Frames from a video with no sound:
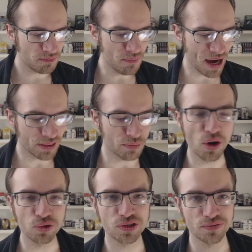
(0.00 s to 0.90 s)
make the
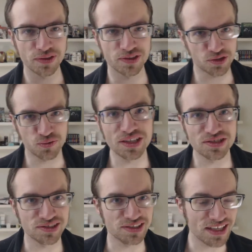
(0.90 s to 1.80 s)
most of the
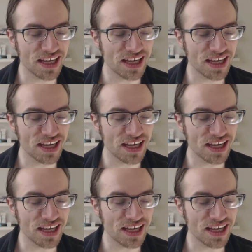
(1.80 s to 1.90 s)
situation she's